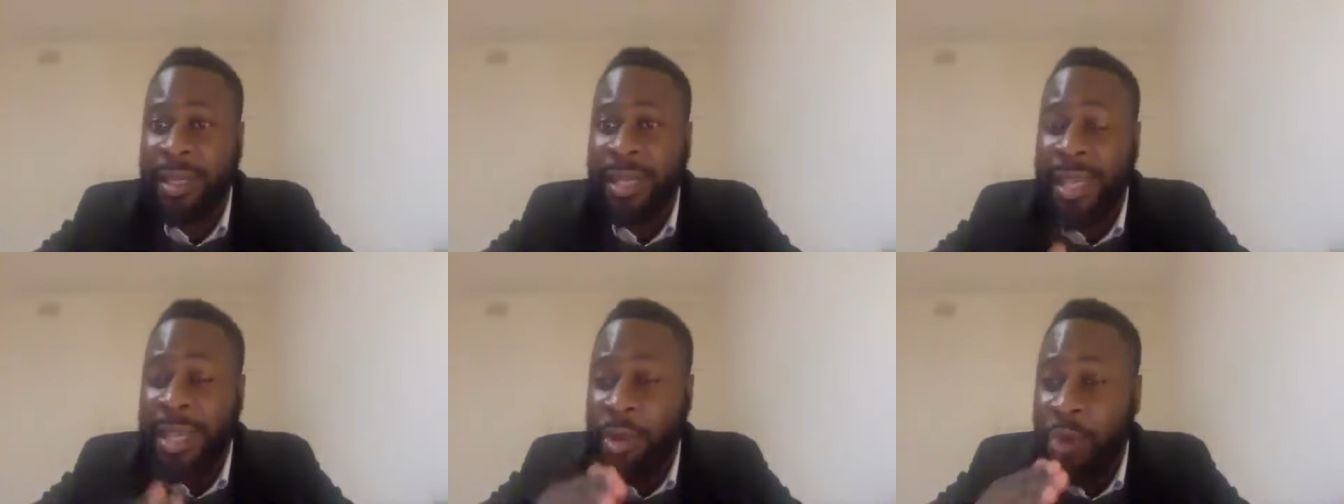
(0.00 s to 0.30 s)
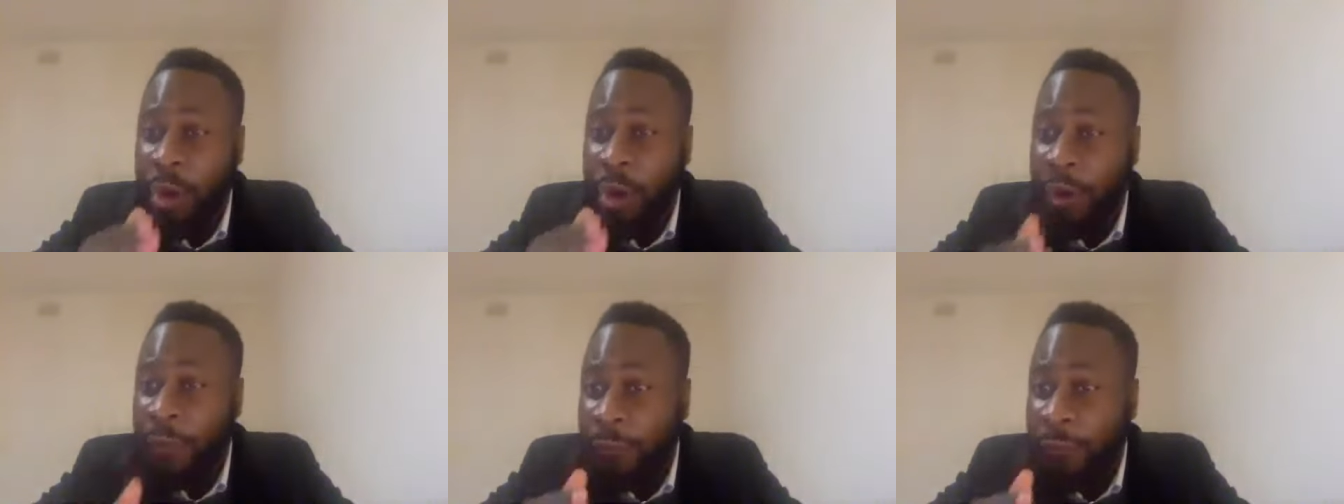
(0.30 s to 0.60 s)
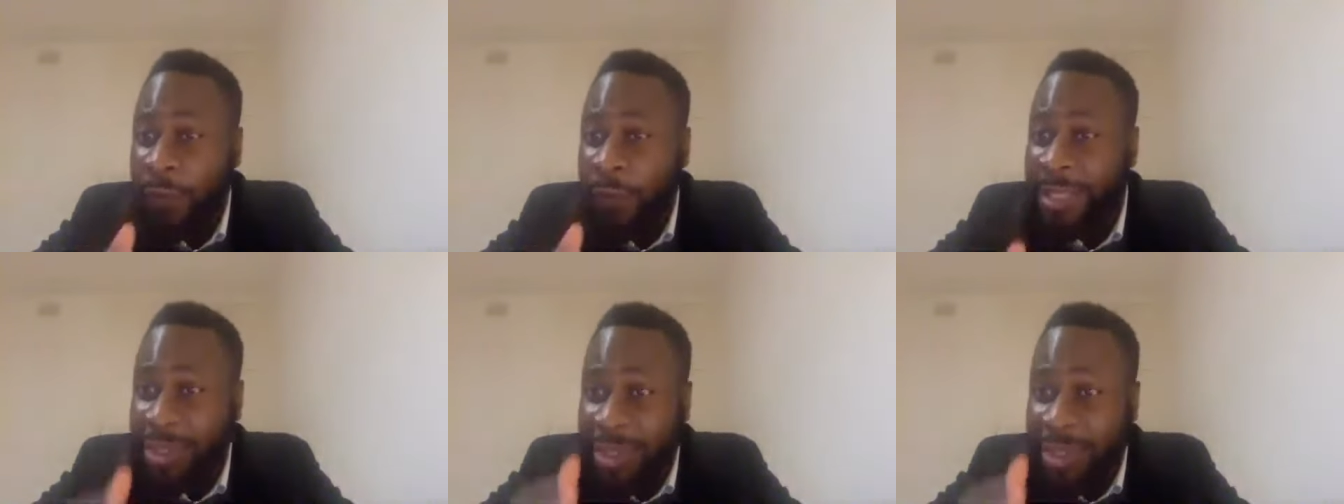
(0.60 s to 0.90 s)
He got
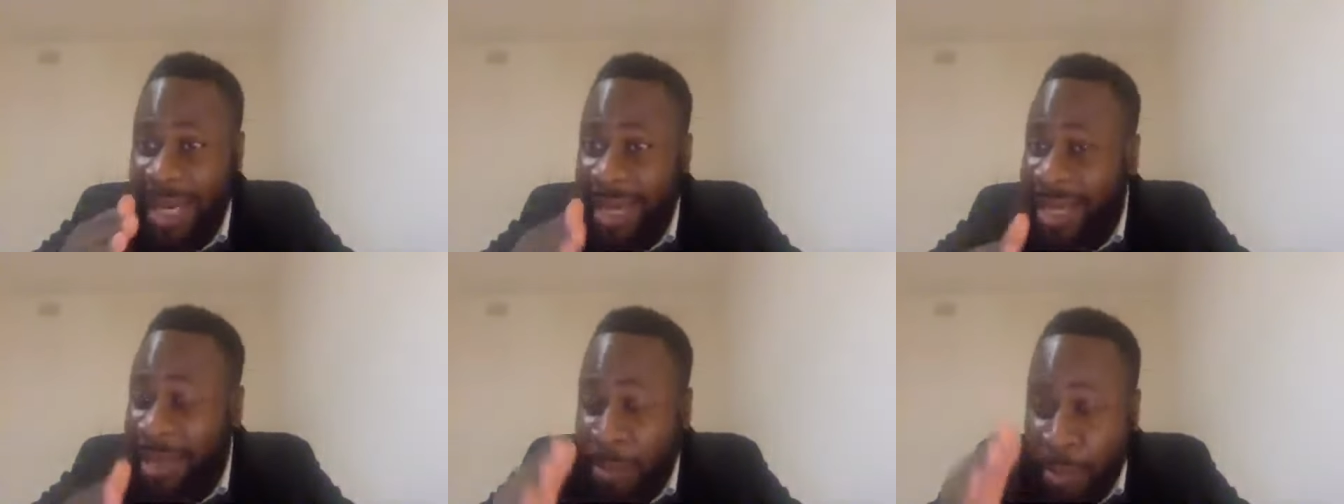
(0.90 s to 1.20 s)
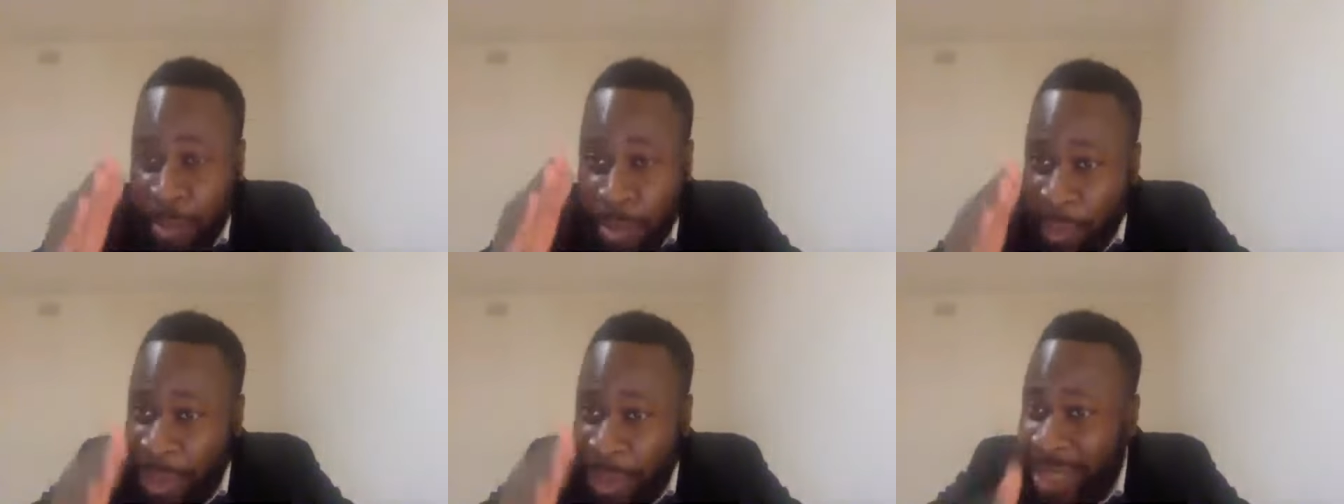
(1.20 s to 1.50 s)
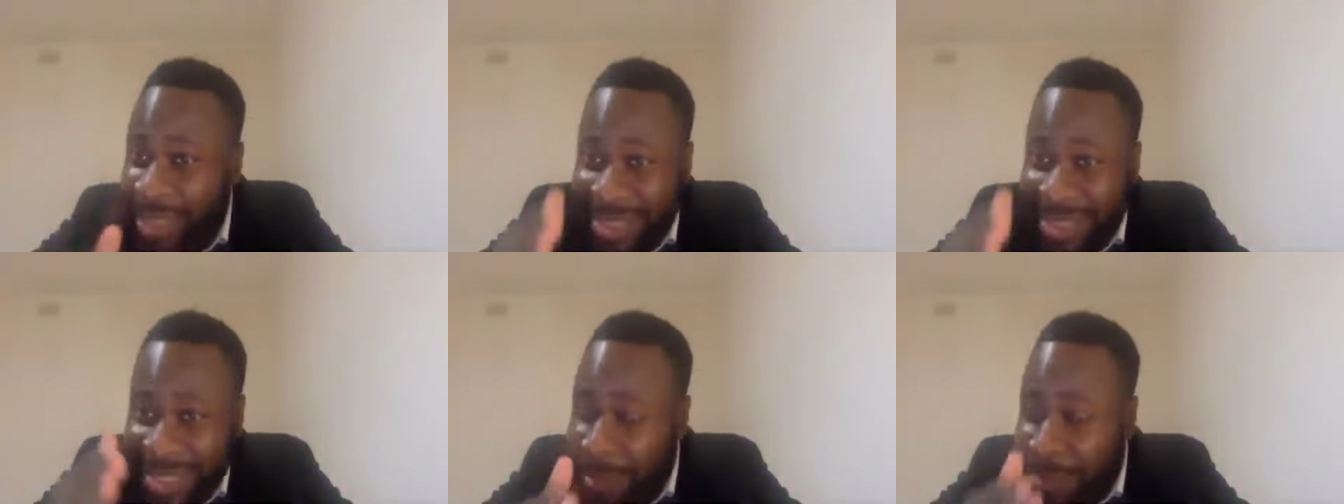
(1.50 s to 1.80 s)
afraid. So then he
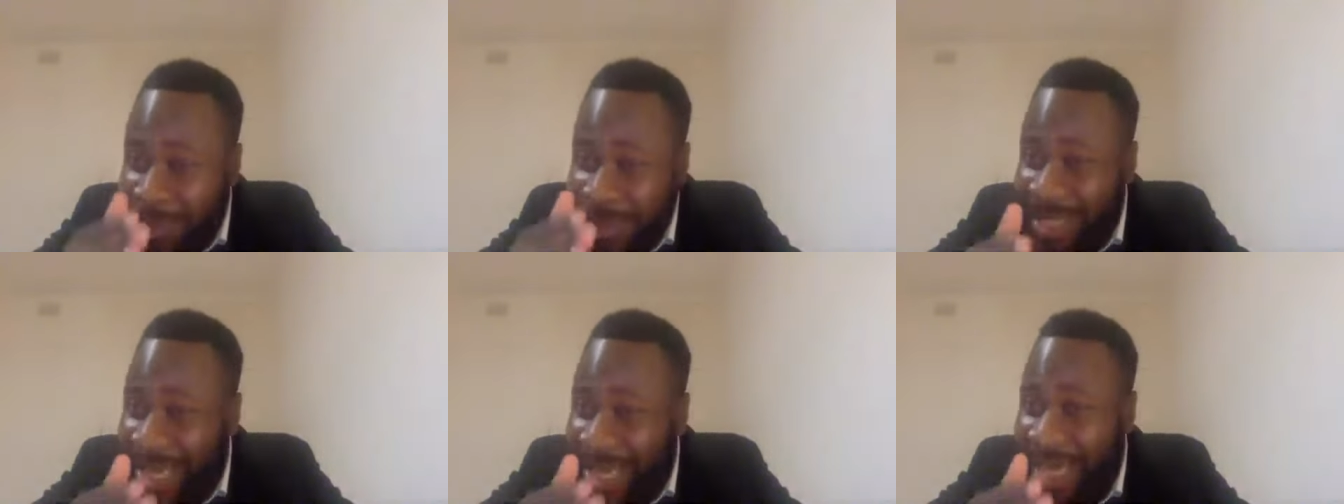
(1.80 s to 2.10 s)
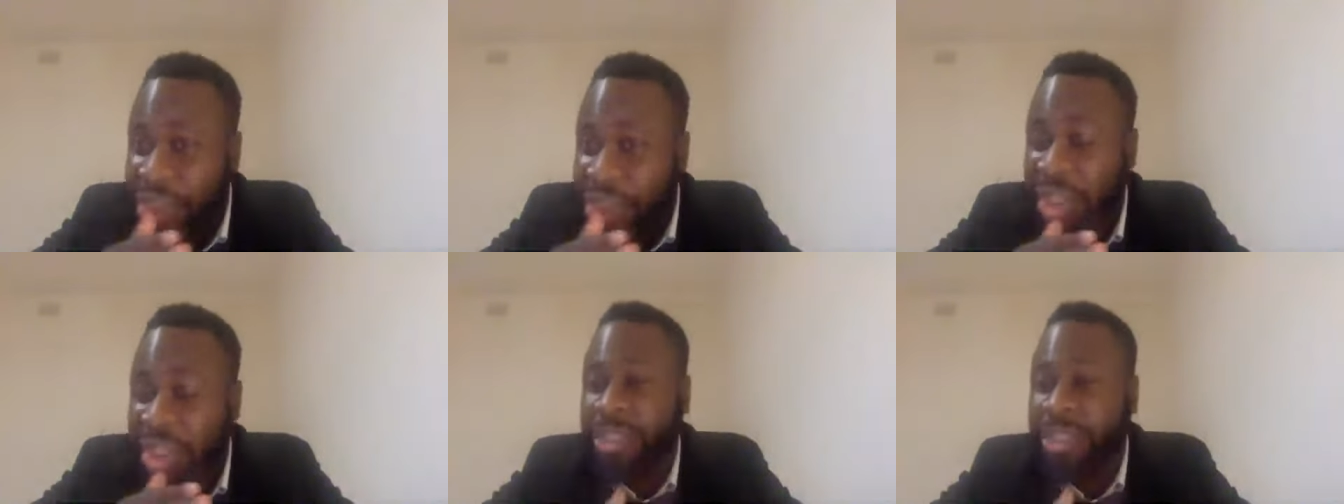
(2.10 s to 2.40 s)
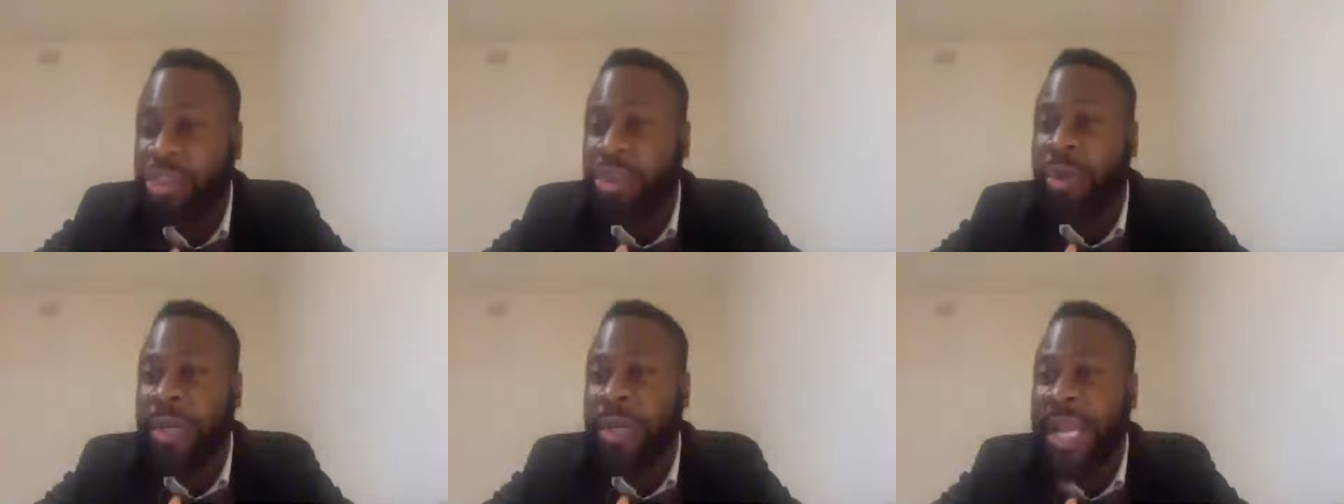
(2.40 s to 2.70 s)
brings temptation
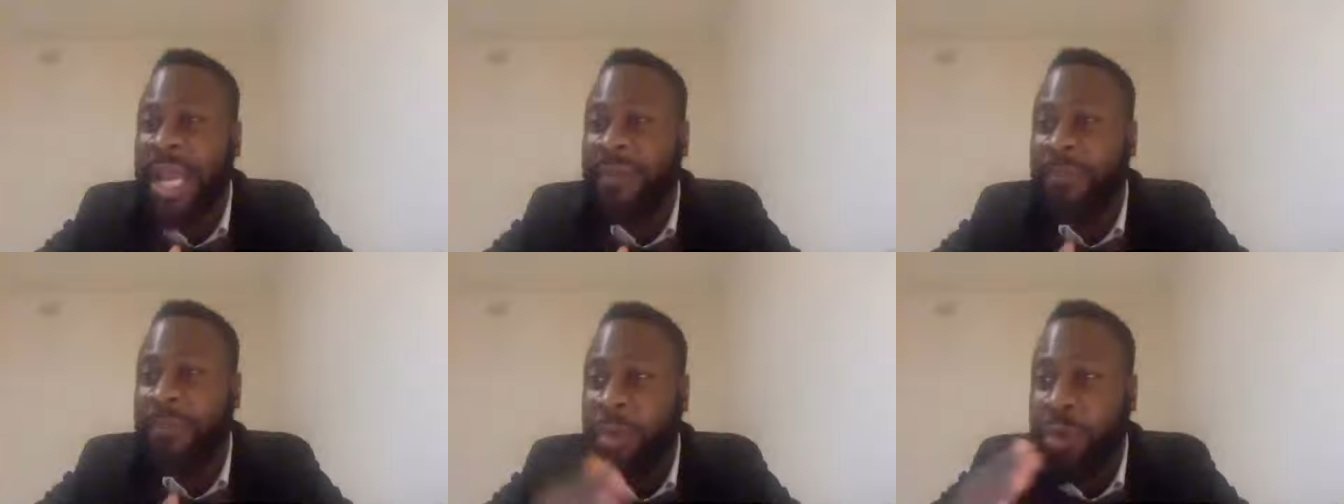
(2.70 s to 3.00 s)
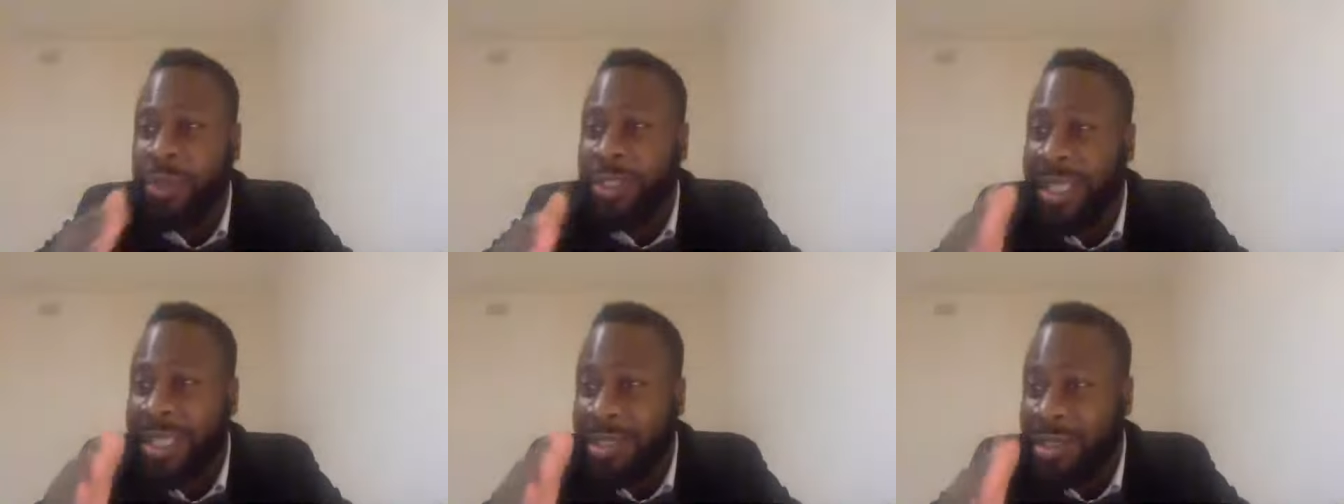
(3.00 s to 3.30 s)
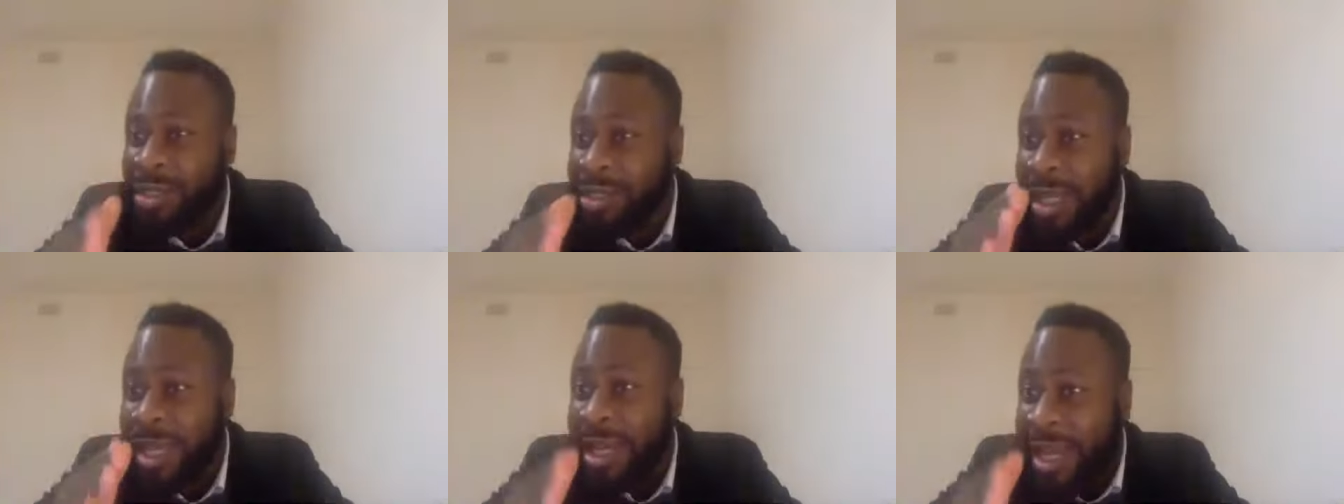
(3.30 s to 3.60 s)
into your life because he
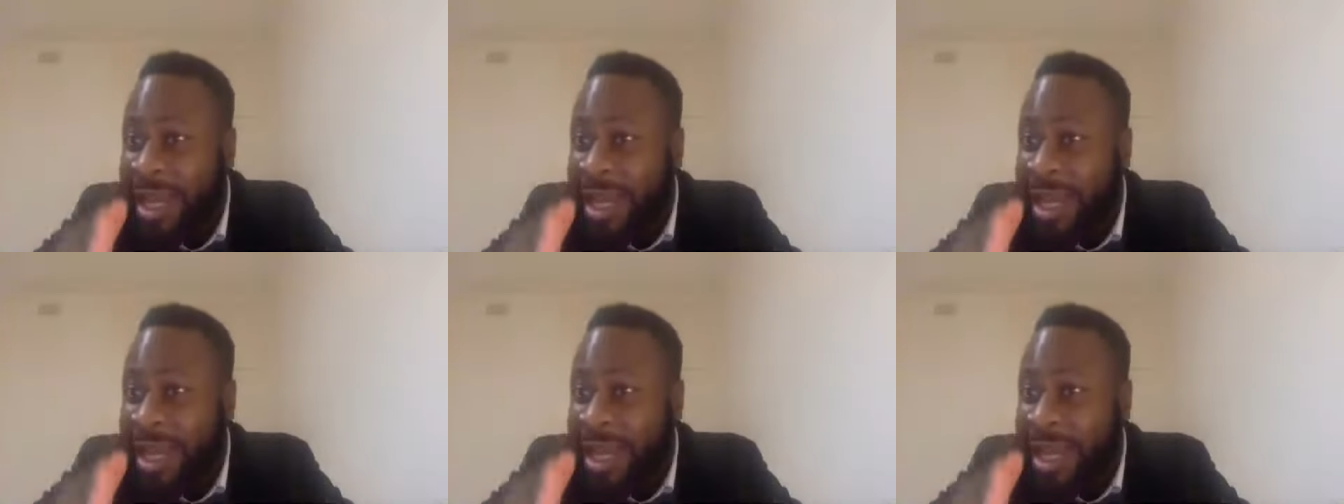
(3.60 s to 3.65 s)
does.